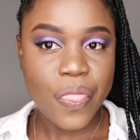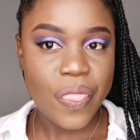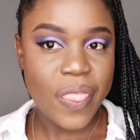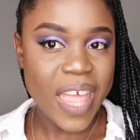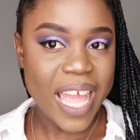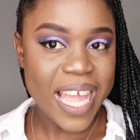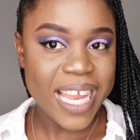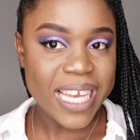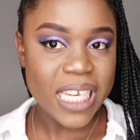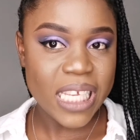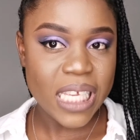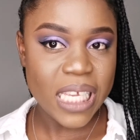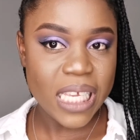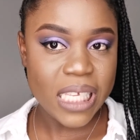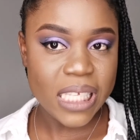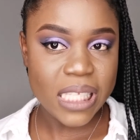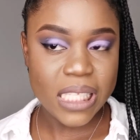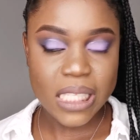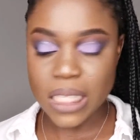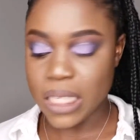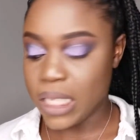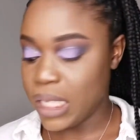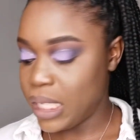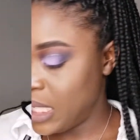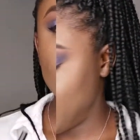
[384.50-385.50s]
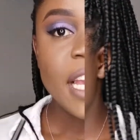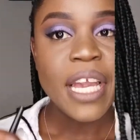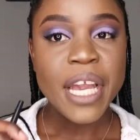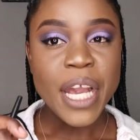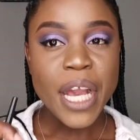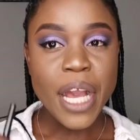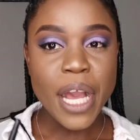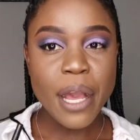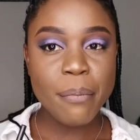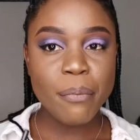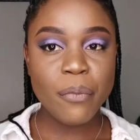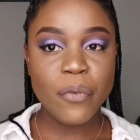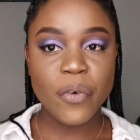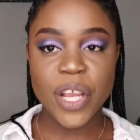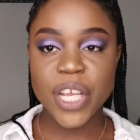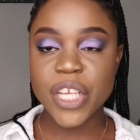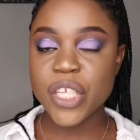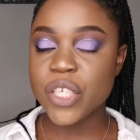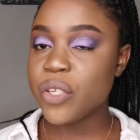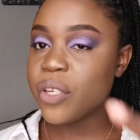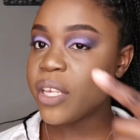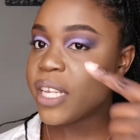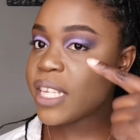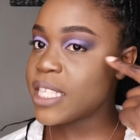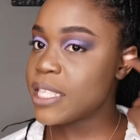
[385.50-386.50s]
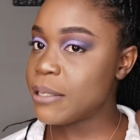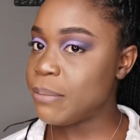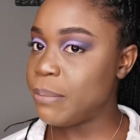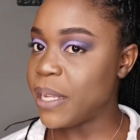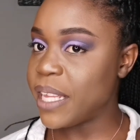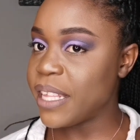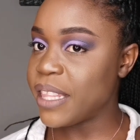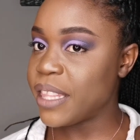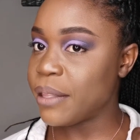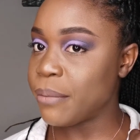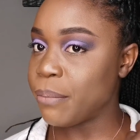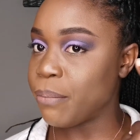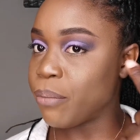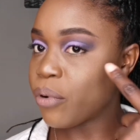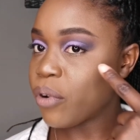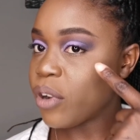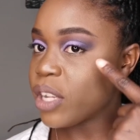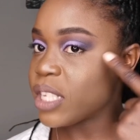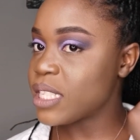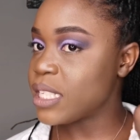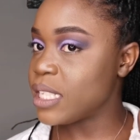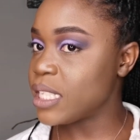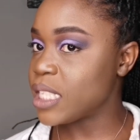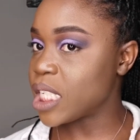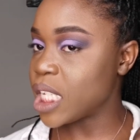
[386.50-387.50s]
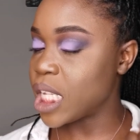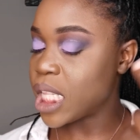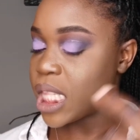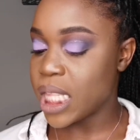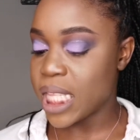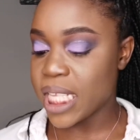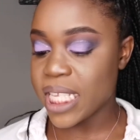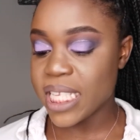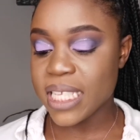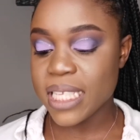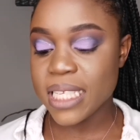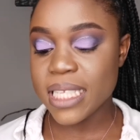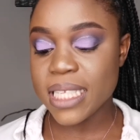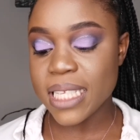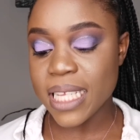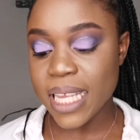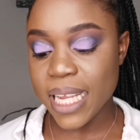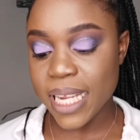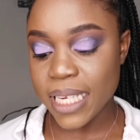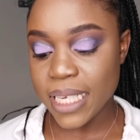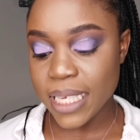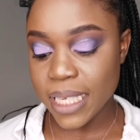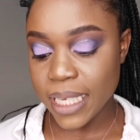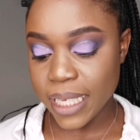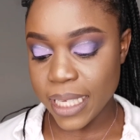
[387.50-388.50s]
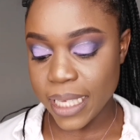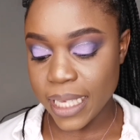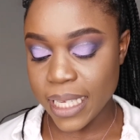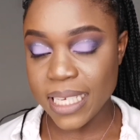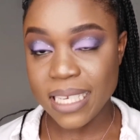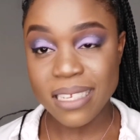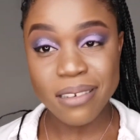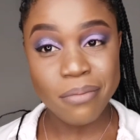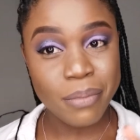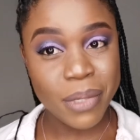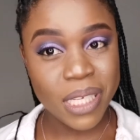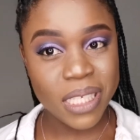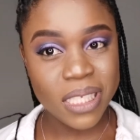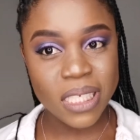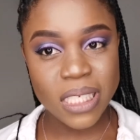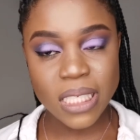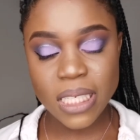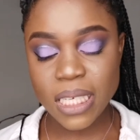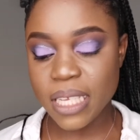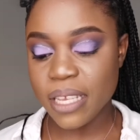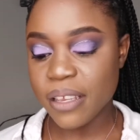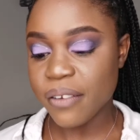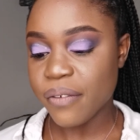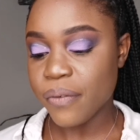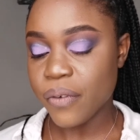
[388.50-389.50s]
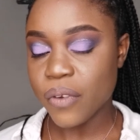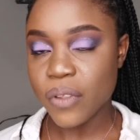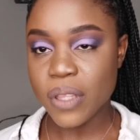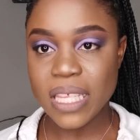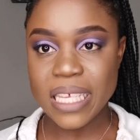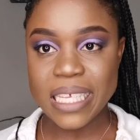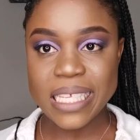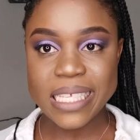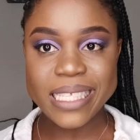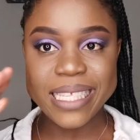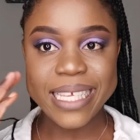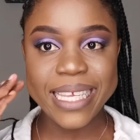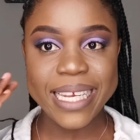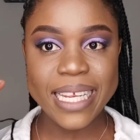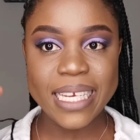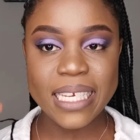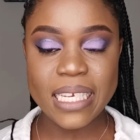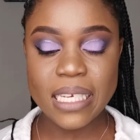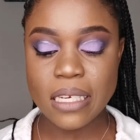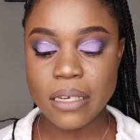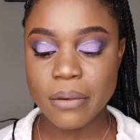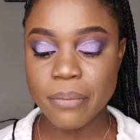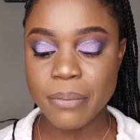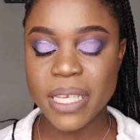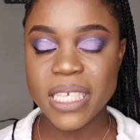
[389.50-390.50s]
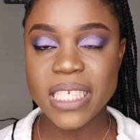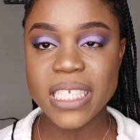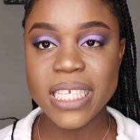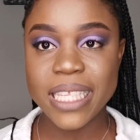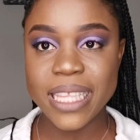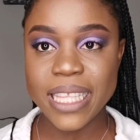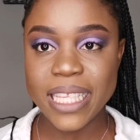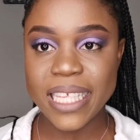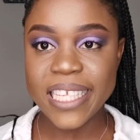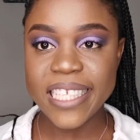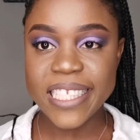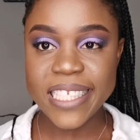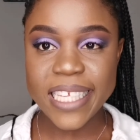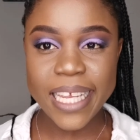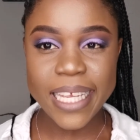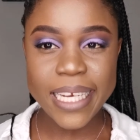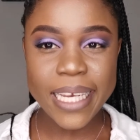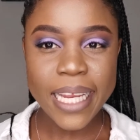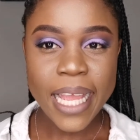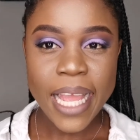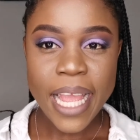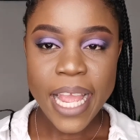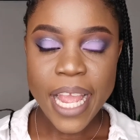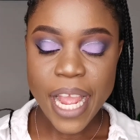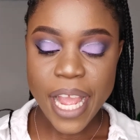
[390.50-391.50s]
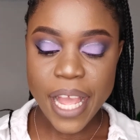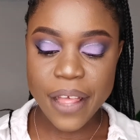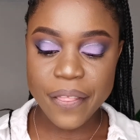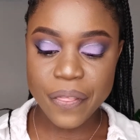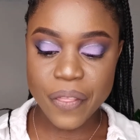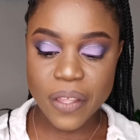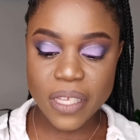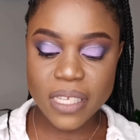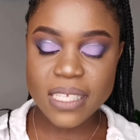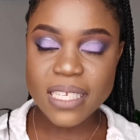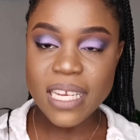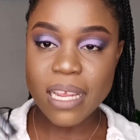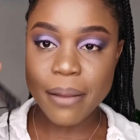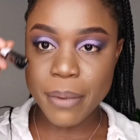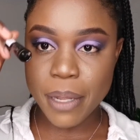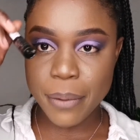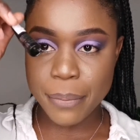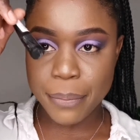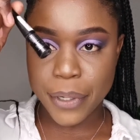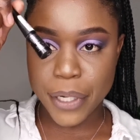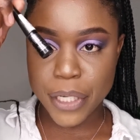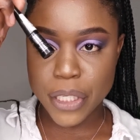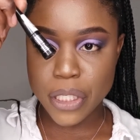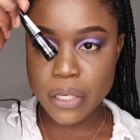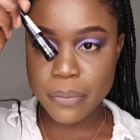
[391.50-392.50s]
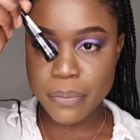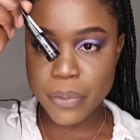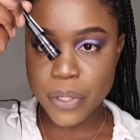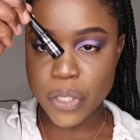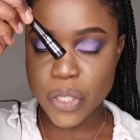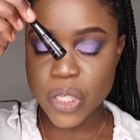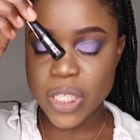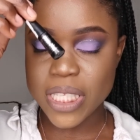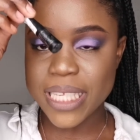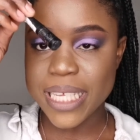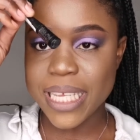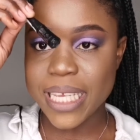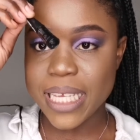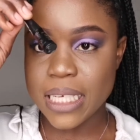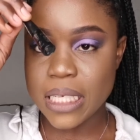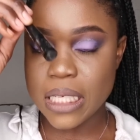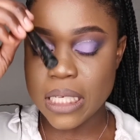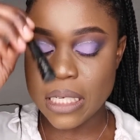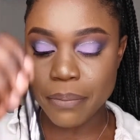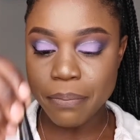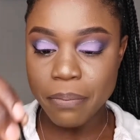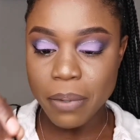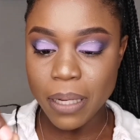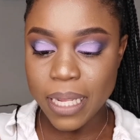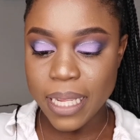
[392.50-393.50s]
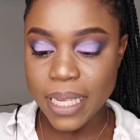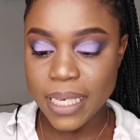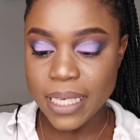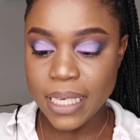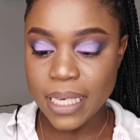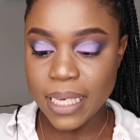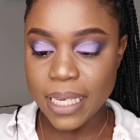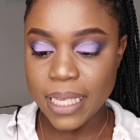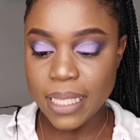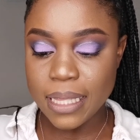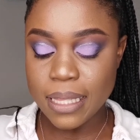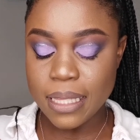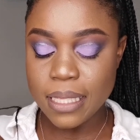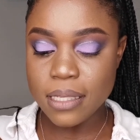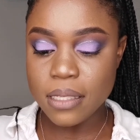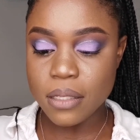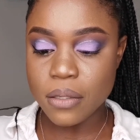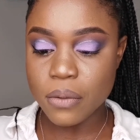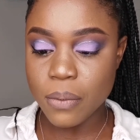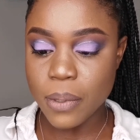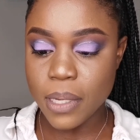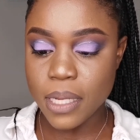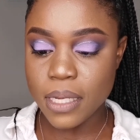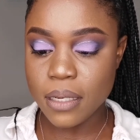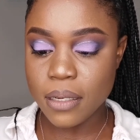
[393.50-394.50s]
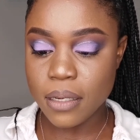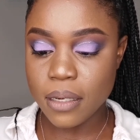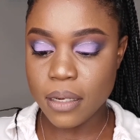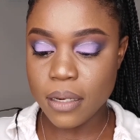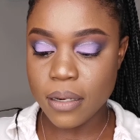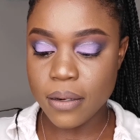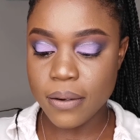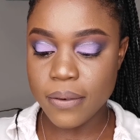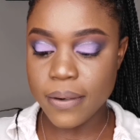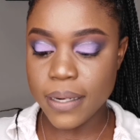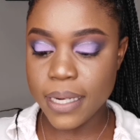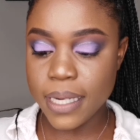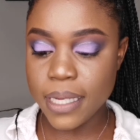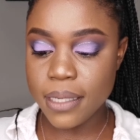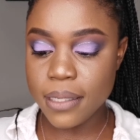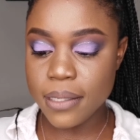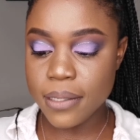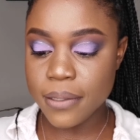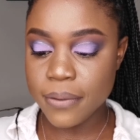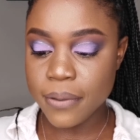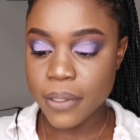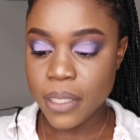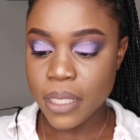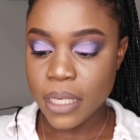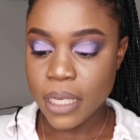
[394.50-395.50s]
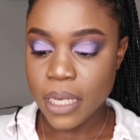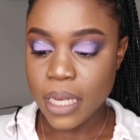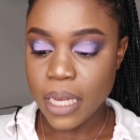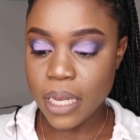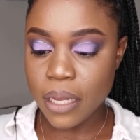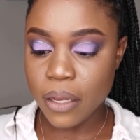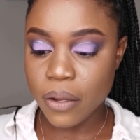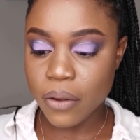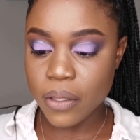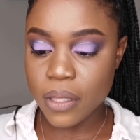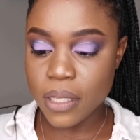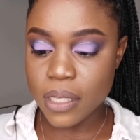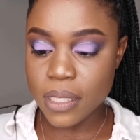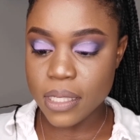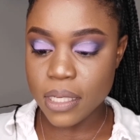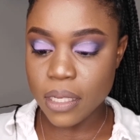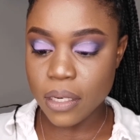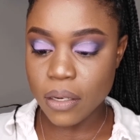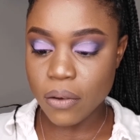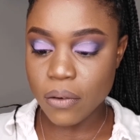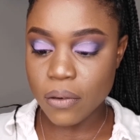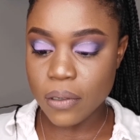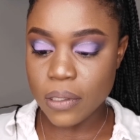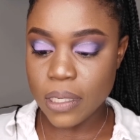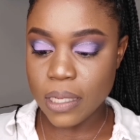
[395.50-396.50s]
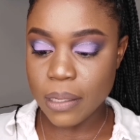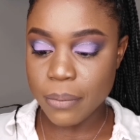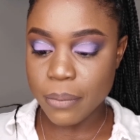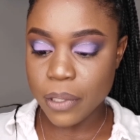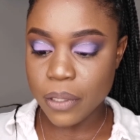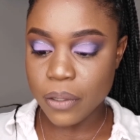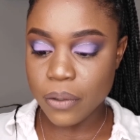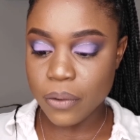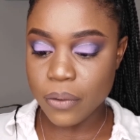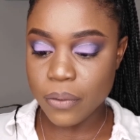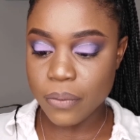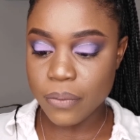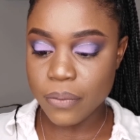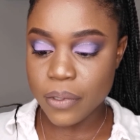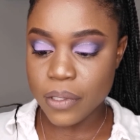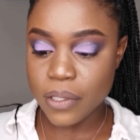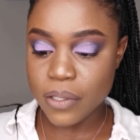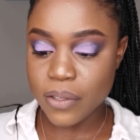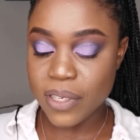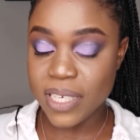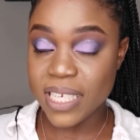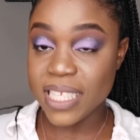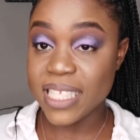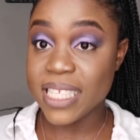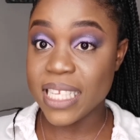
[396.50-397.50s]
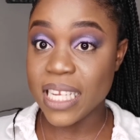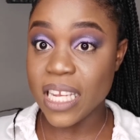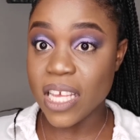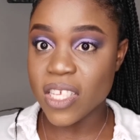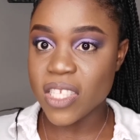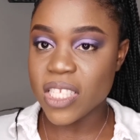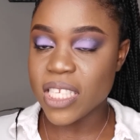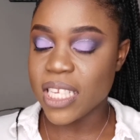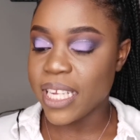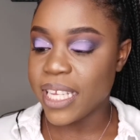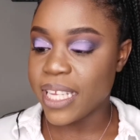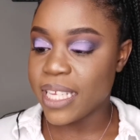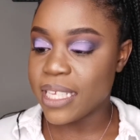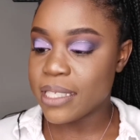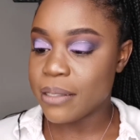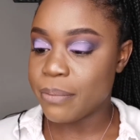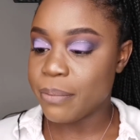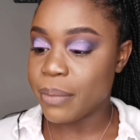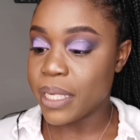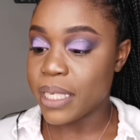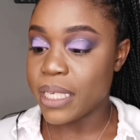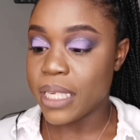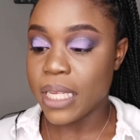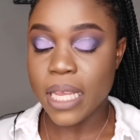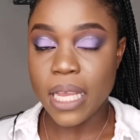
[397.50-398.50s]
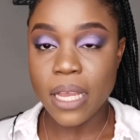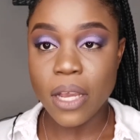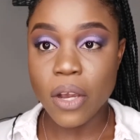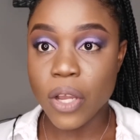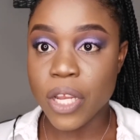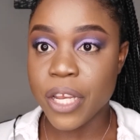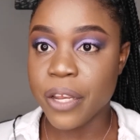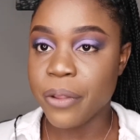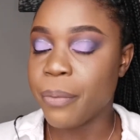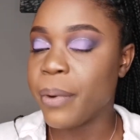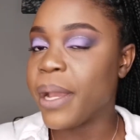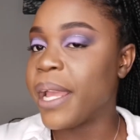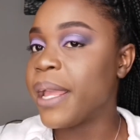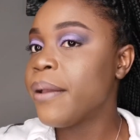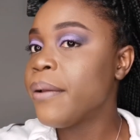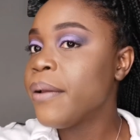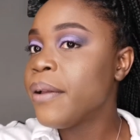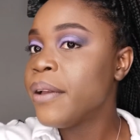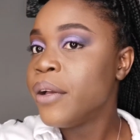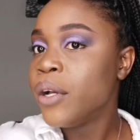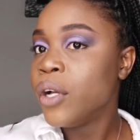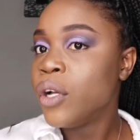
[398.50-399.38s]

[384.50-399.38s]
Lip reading: That easy. I'm going to explain the process on this side again and mentioning a few things that I didn't mention this side. And this time I'm going to be using a dip liner like this one, right? I got this a long time ago. It's on its last legs, but anyway.